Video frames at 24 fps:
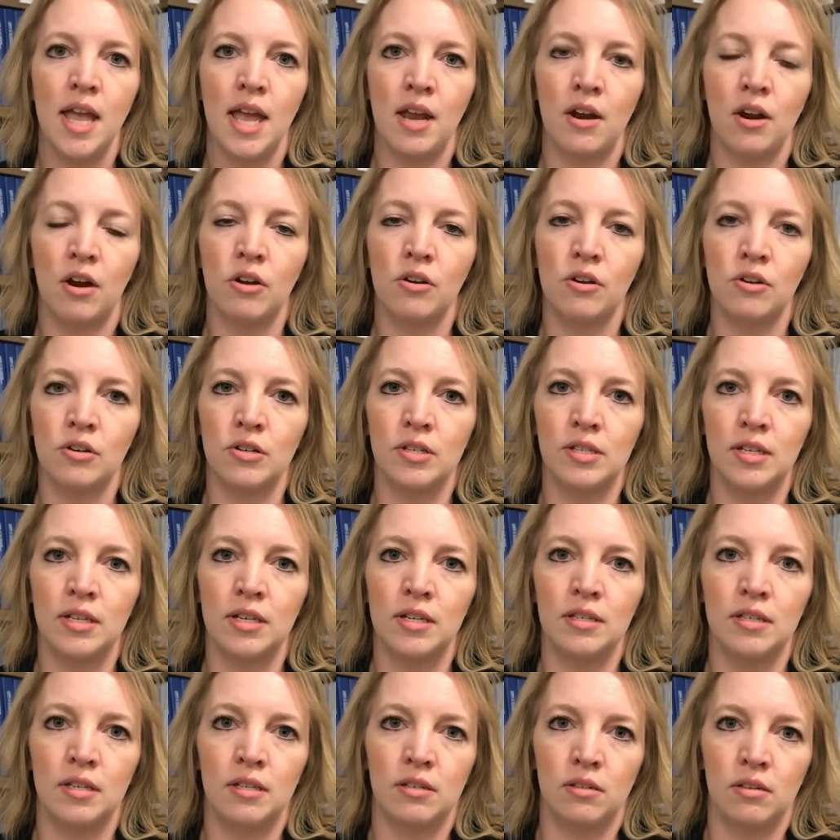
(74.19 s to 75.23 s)
And our
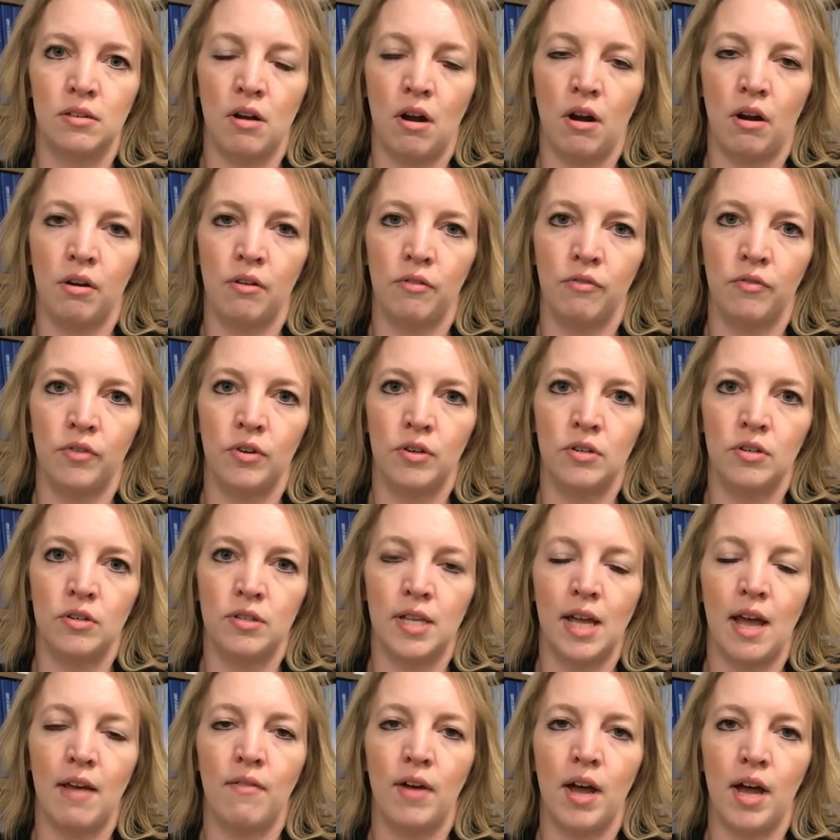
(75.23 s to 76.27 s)
nurses and
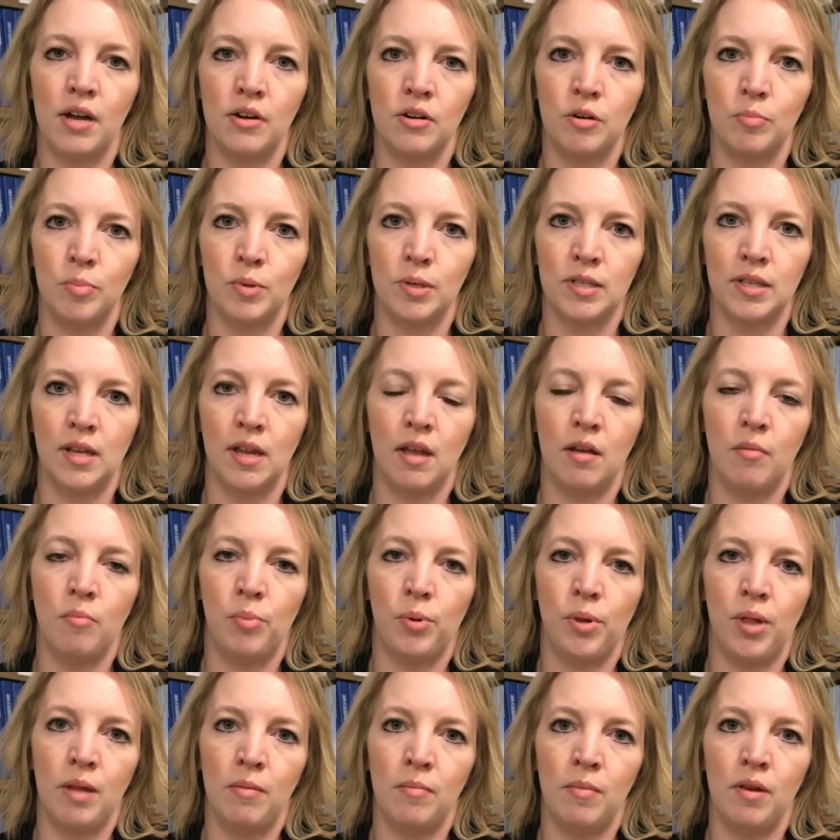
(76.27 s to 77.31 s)
sonographers have one hundred percent
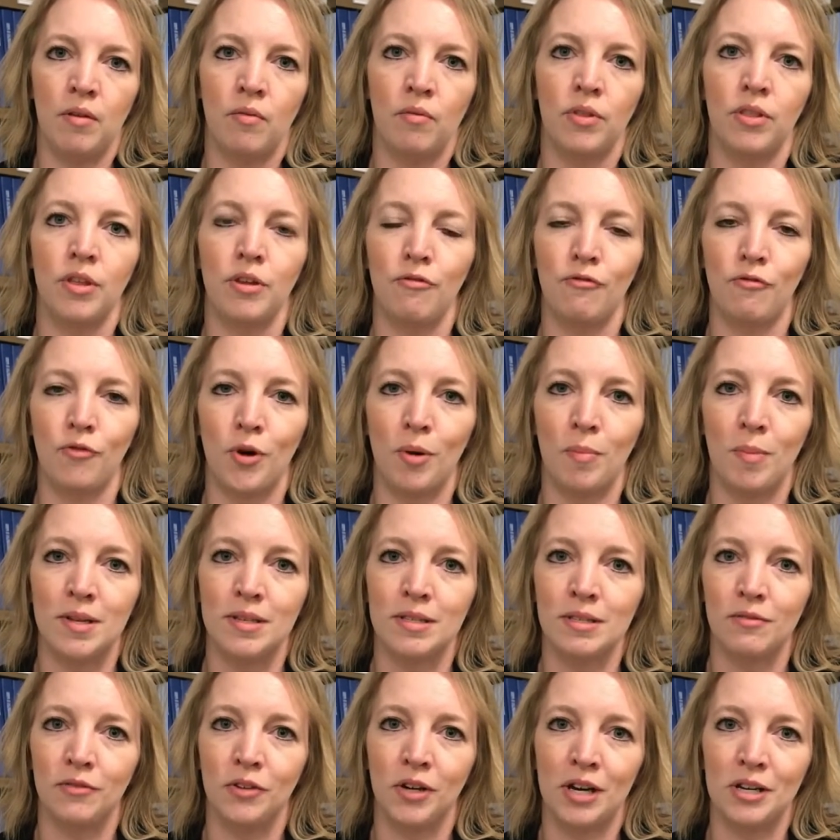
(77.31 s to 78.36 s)
employment within four
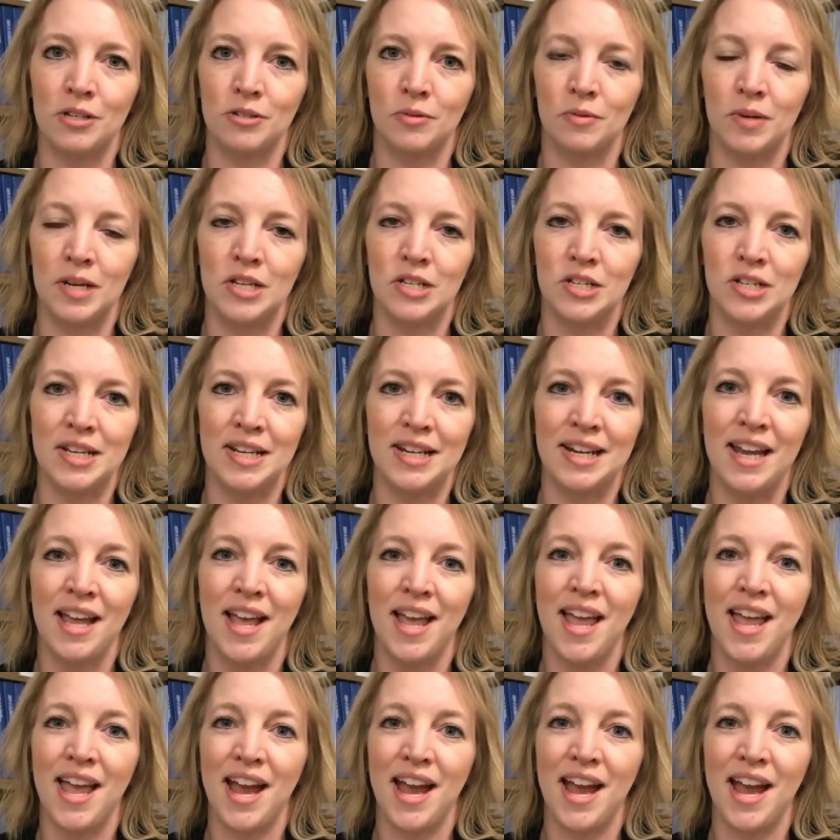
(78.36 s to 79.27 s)
months of graduation.